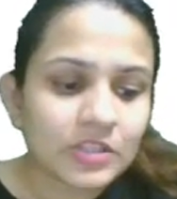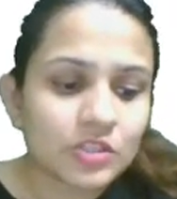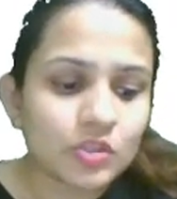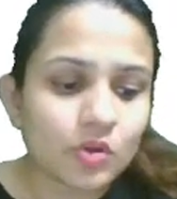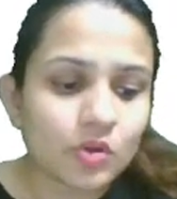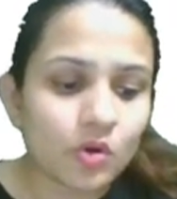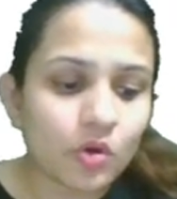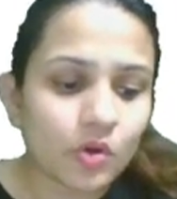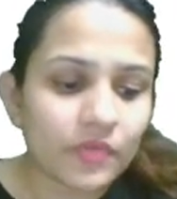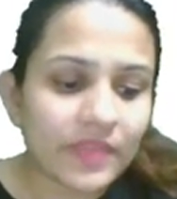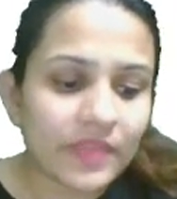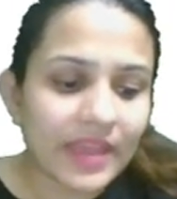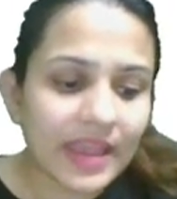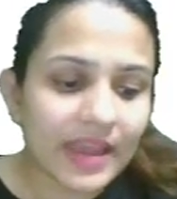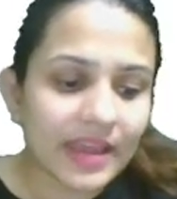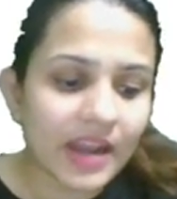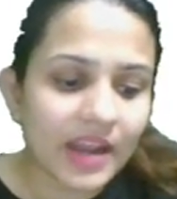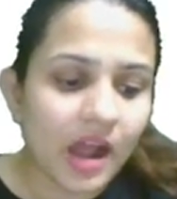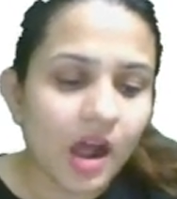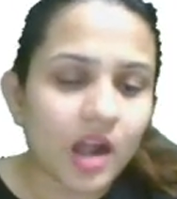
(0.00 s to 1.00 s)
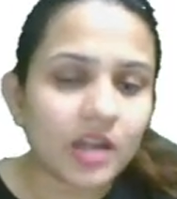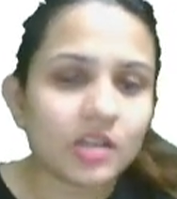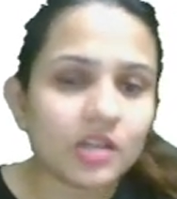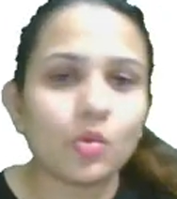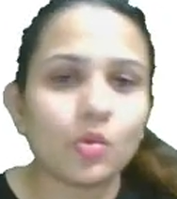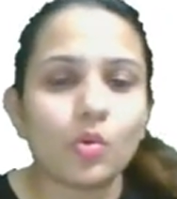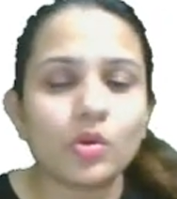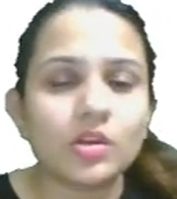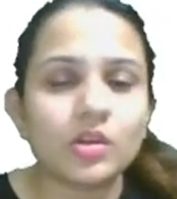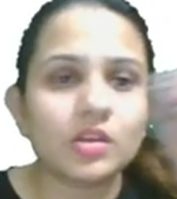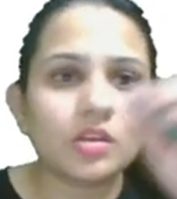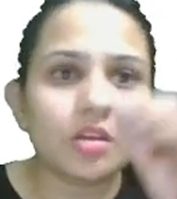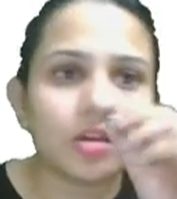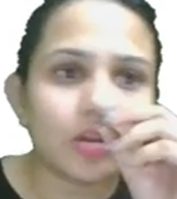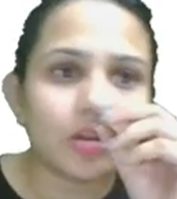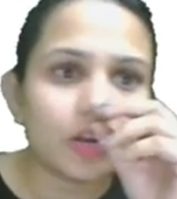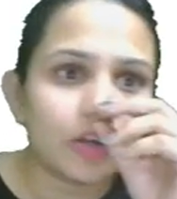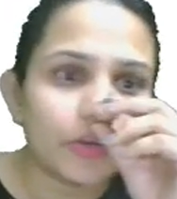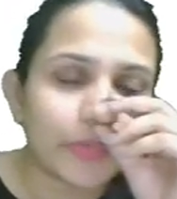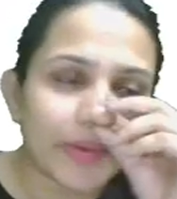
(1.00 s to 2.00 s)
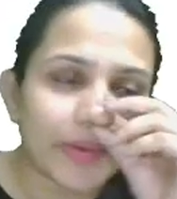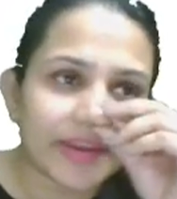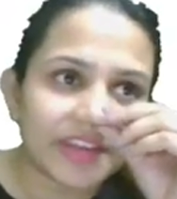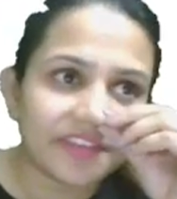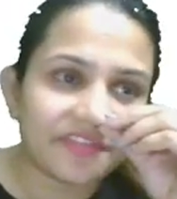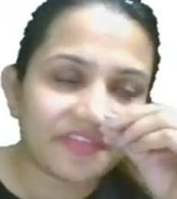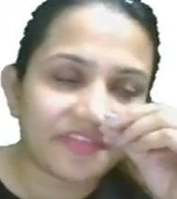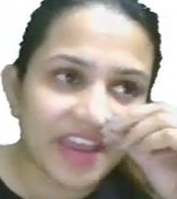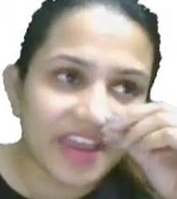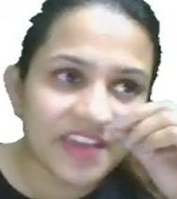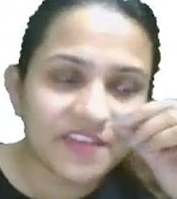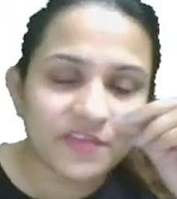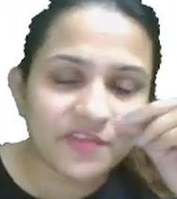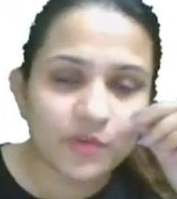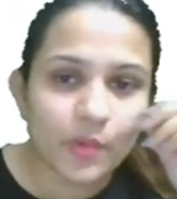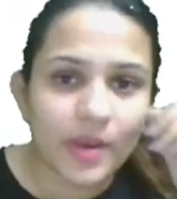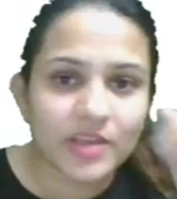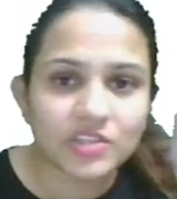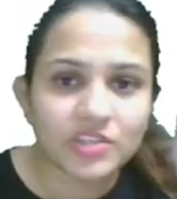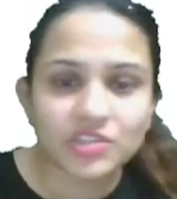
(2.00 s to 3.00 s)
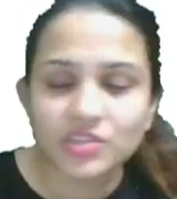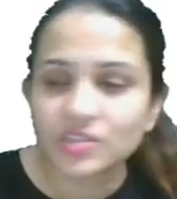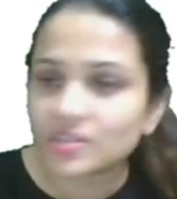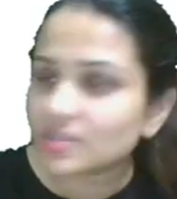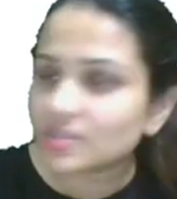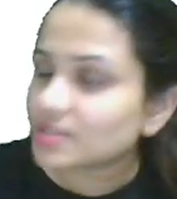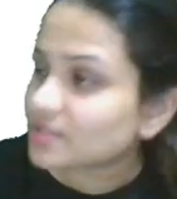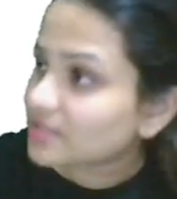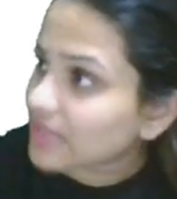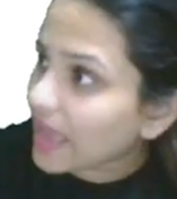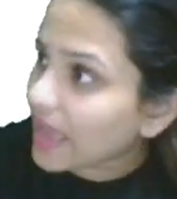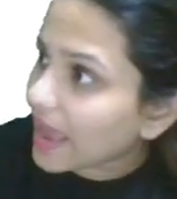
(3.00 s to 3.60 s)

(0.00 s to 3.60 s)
So there are total 25 questions,